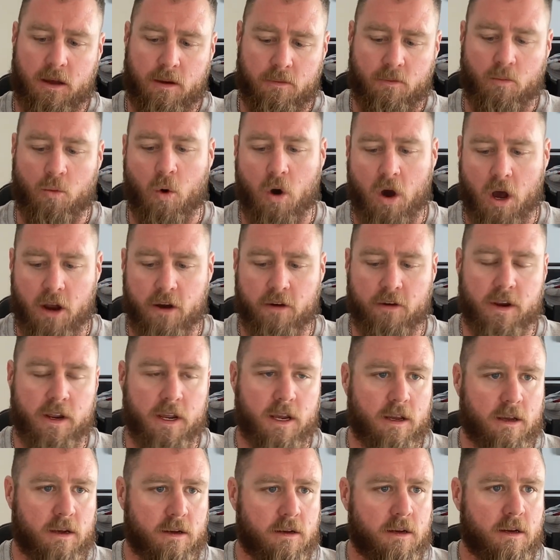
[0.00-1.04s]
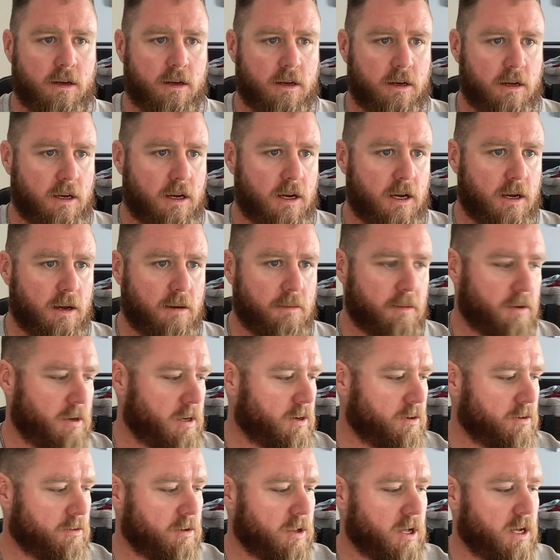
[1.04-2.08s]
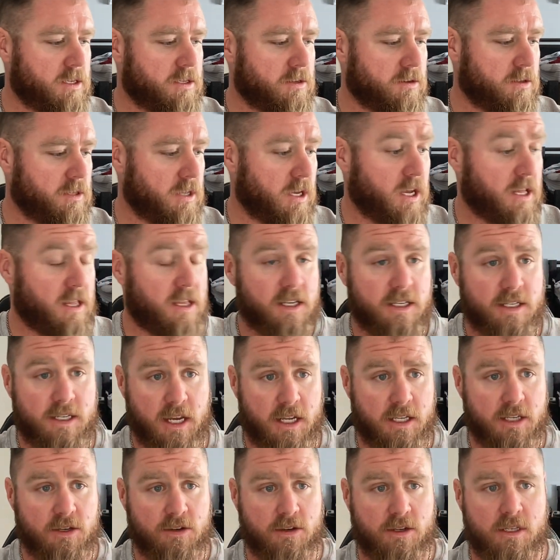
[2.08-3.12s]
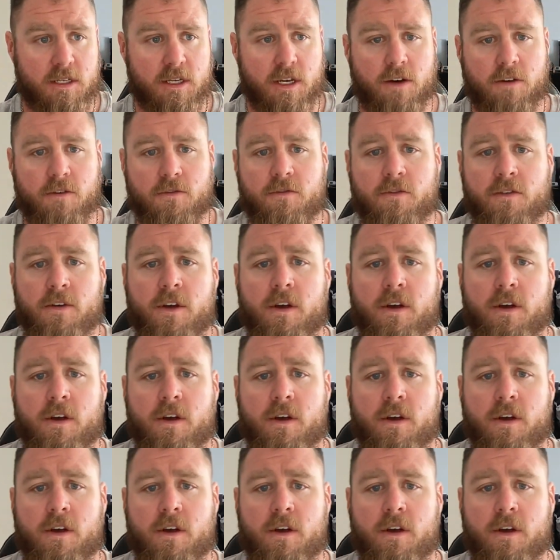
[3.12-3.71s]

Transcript: wiring, and all that sort of thing, and the sensor itself,